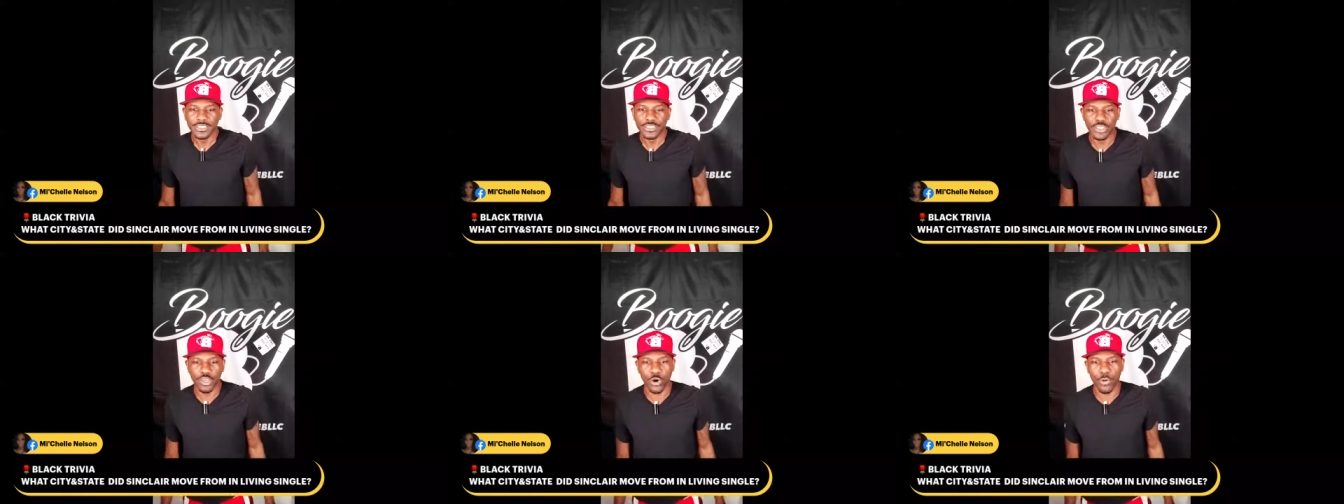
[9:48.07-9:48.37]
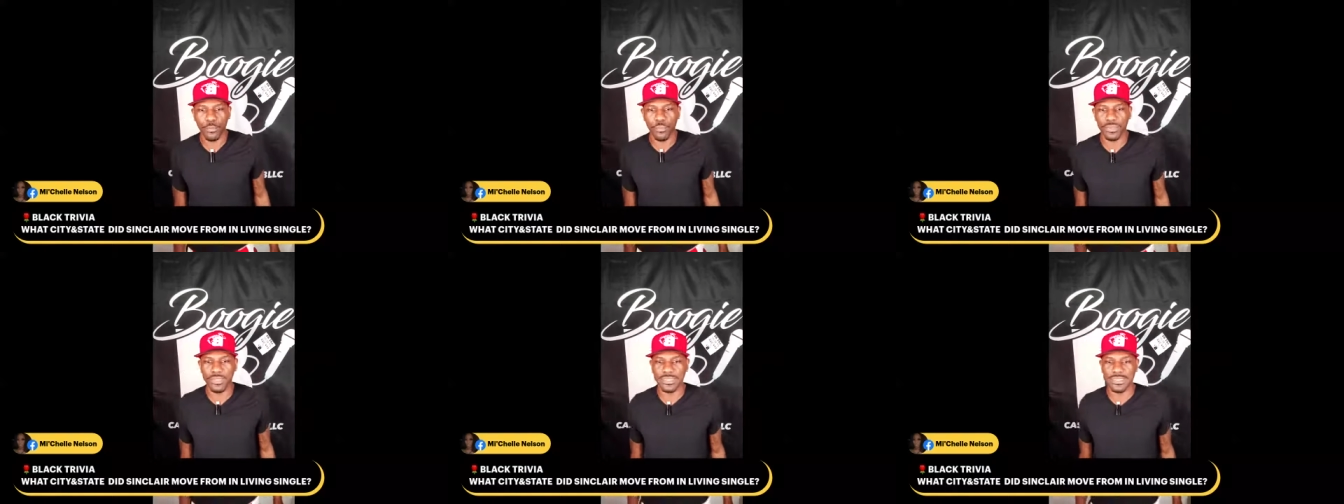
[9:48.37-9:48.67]

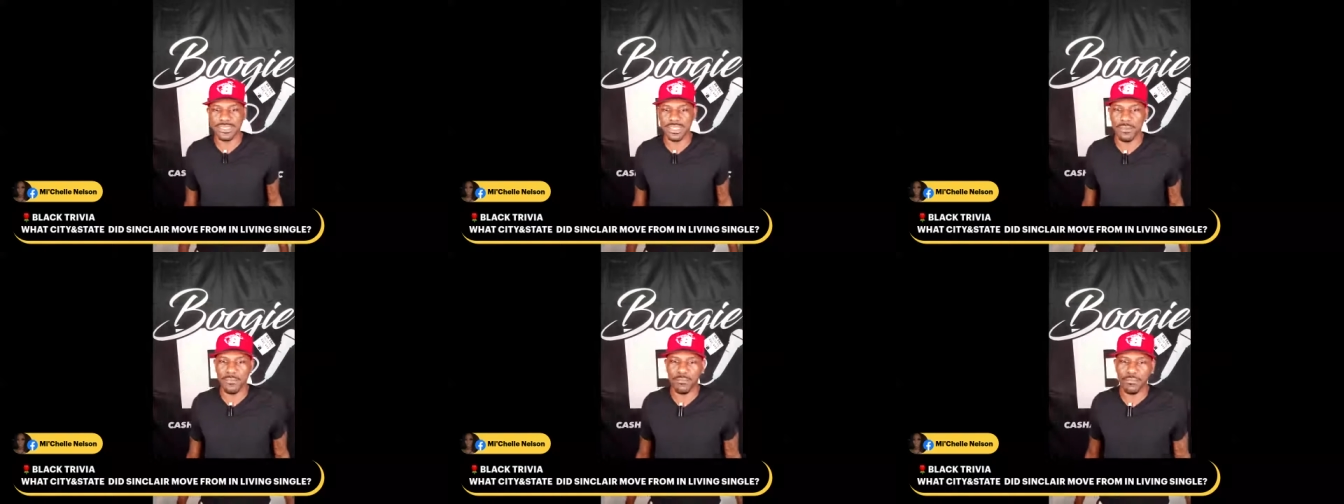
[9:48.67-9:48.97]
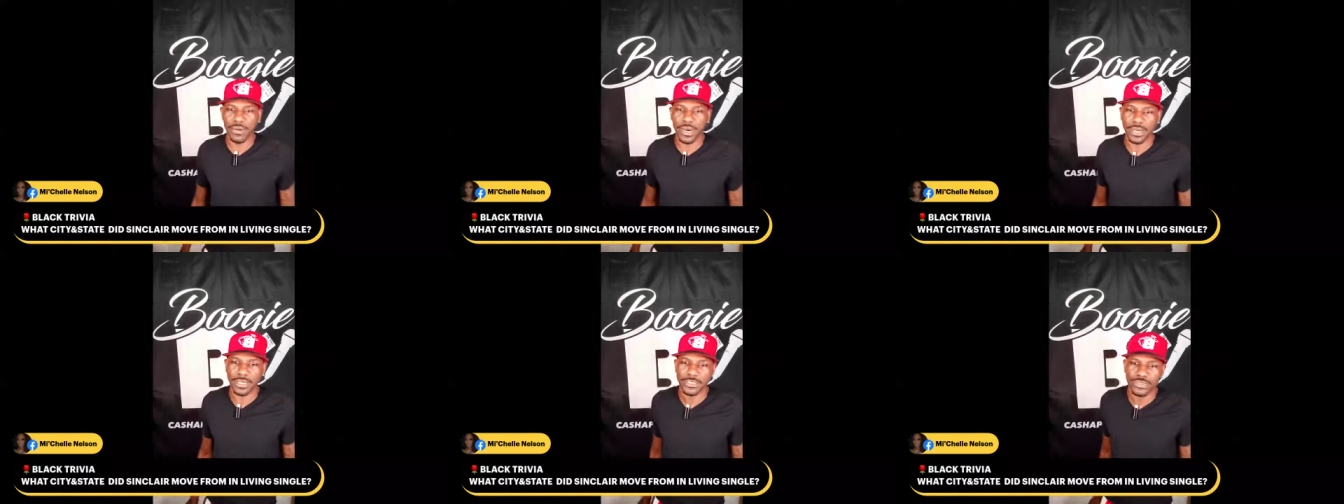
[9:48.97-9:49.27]
Joe put
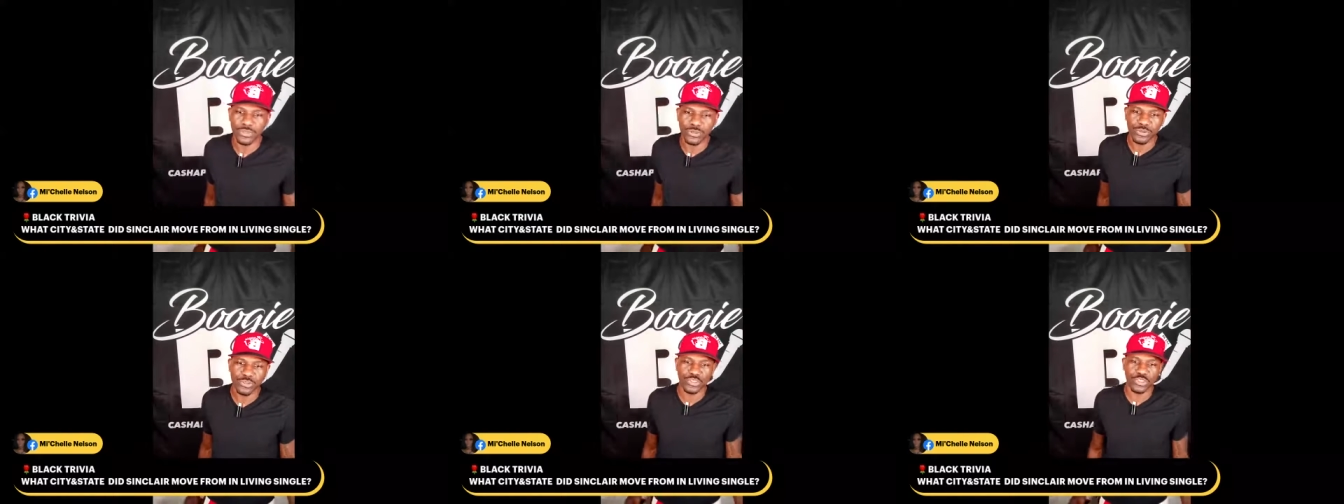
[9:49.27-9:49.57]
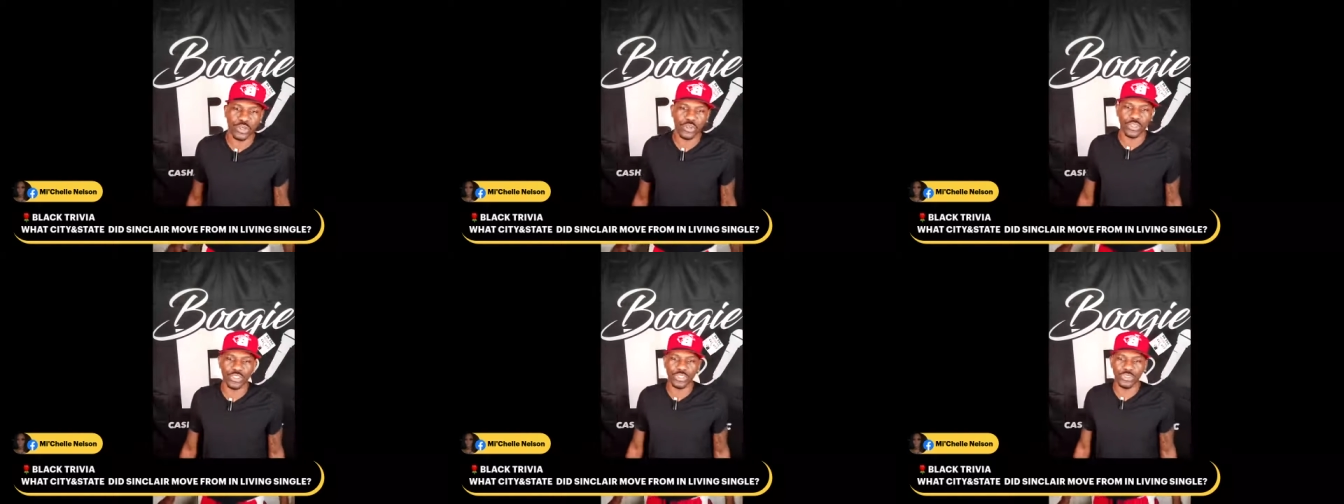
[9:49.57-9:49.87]
too.
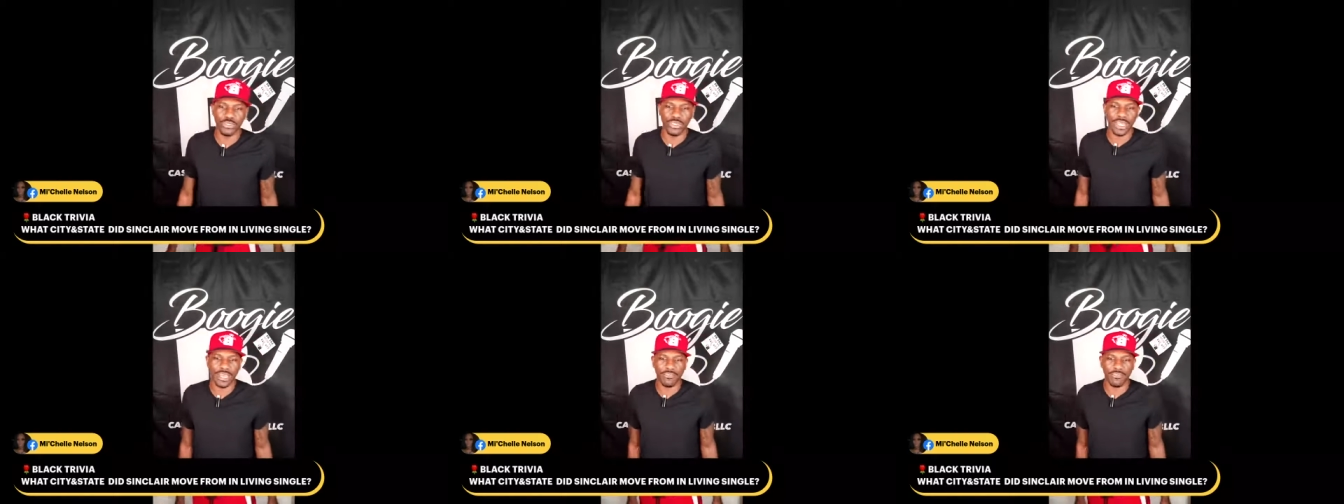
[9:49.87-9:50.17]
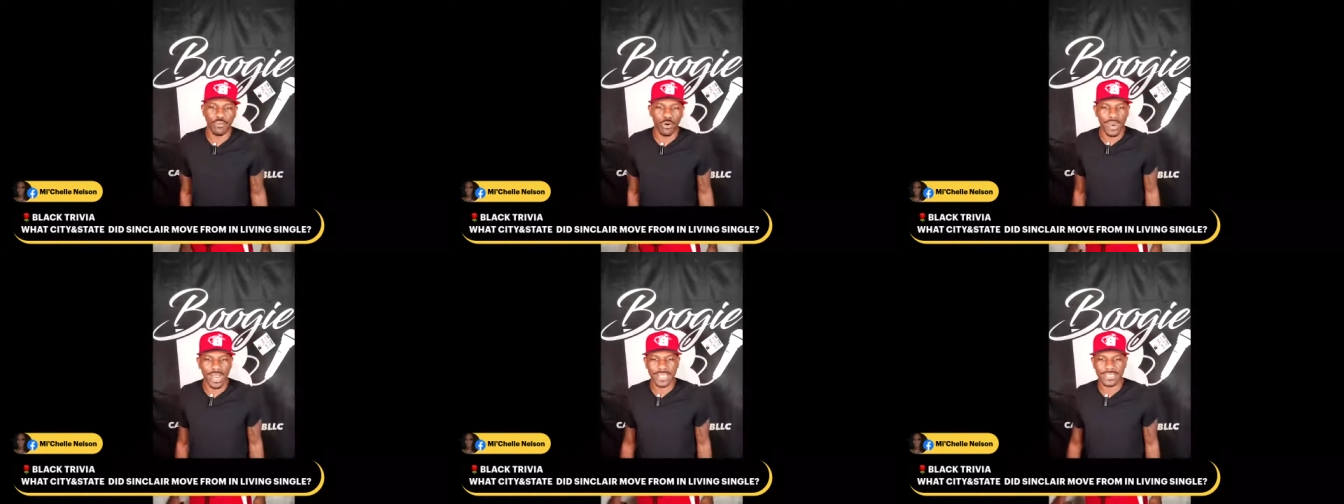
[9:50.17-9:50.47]
Joe, you
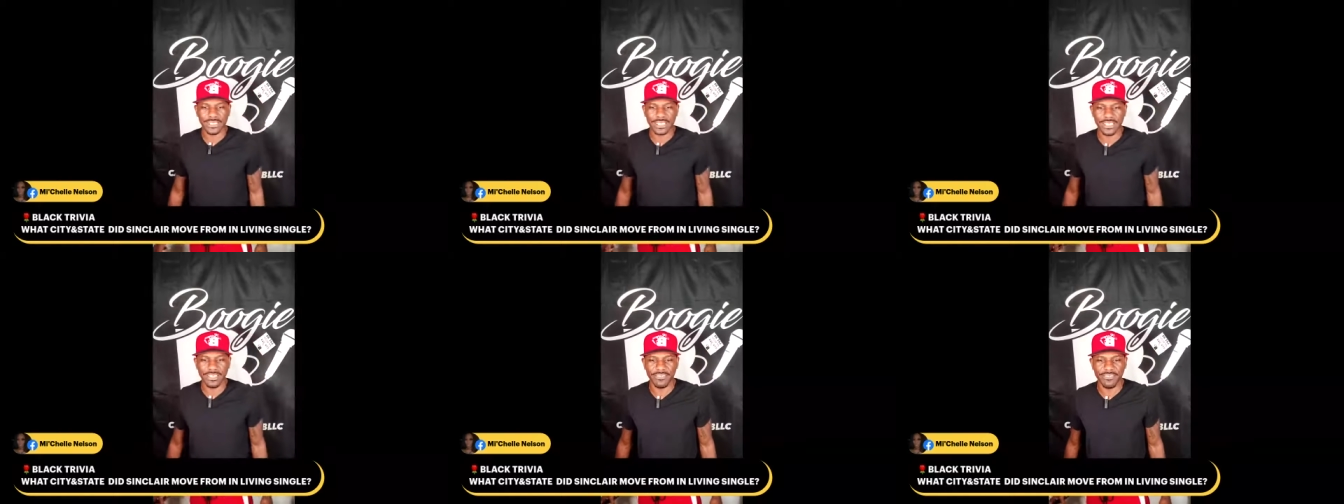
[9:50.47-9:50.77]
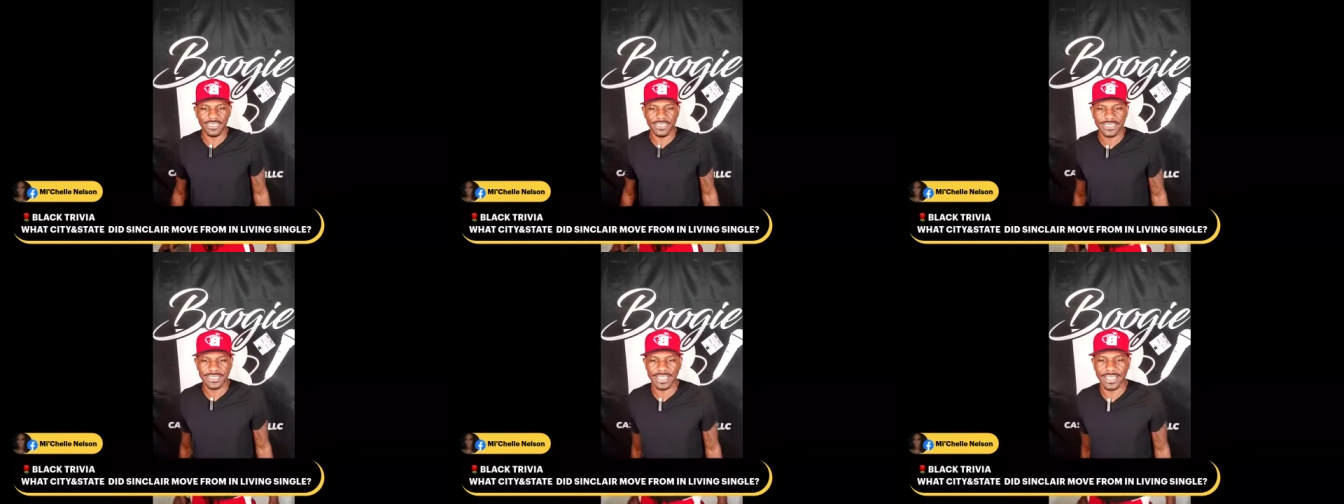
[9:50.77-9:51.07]
never watched
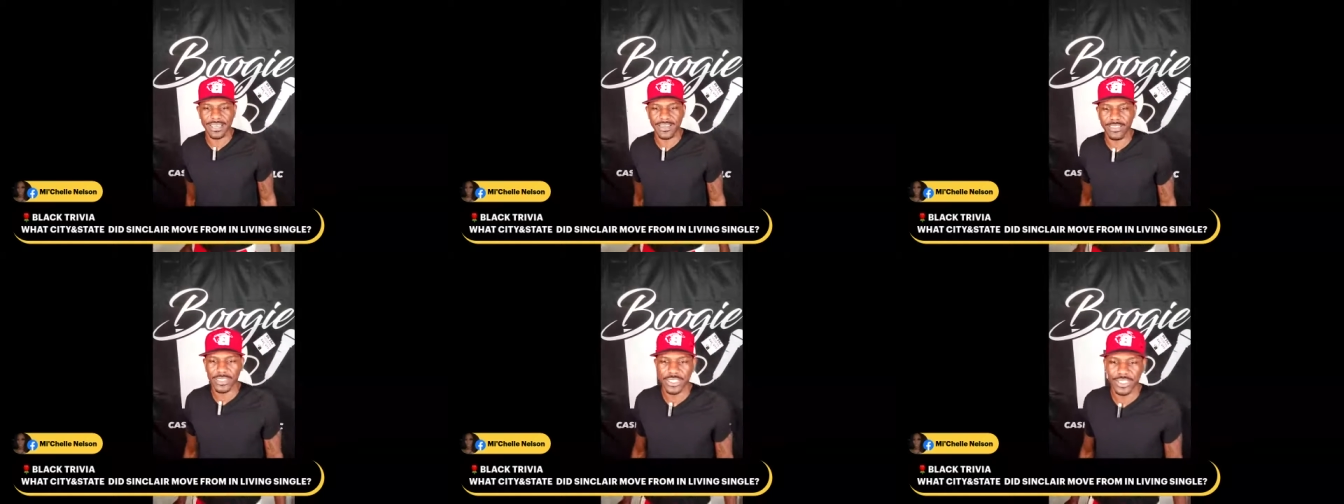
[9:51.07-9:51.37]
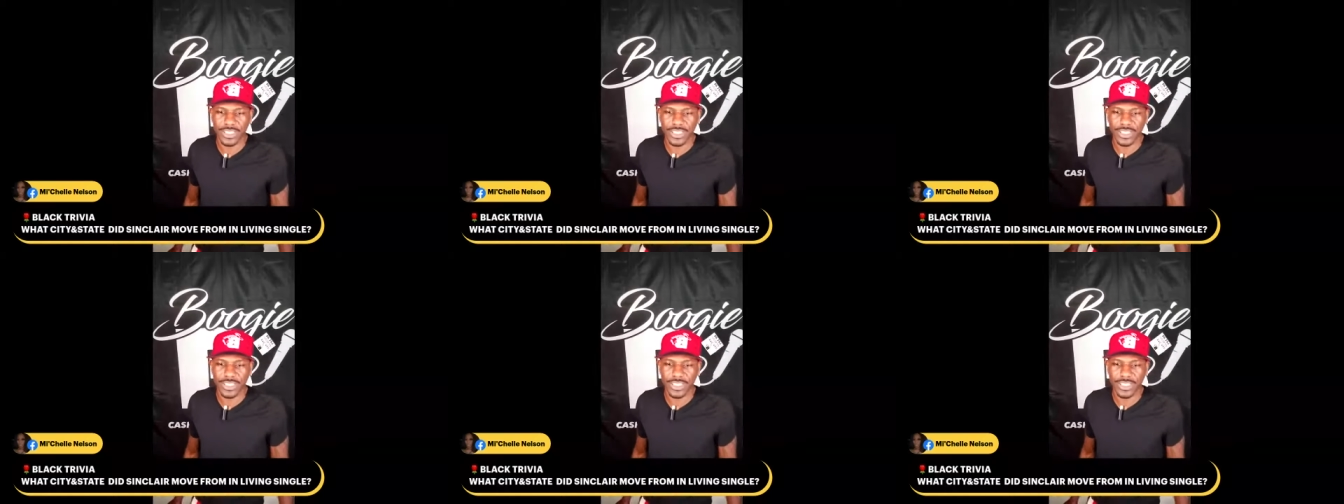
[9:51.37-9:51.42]
Living Single.